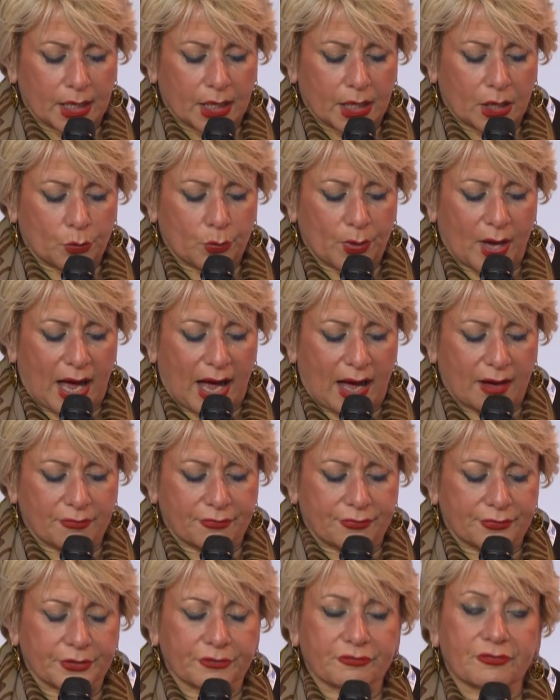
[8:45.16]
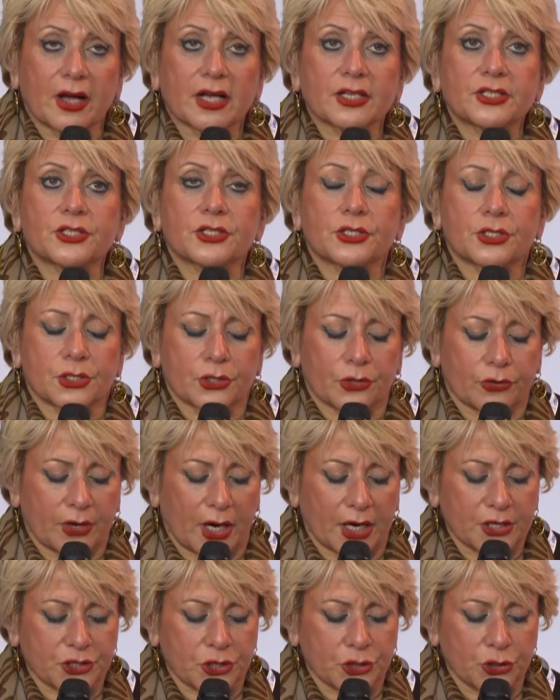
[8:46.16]
We have the first
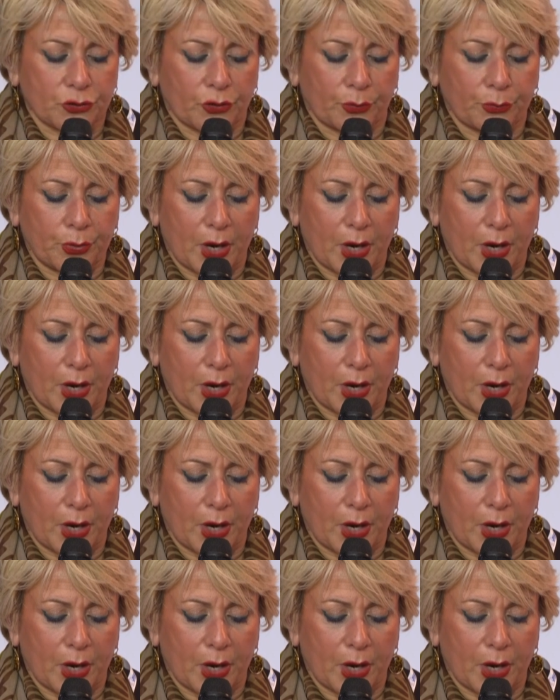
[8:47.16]
Horizon Europe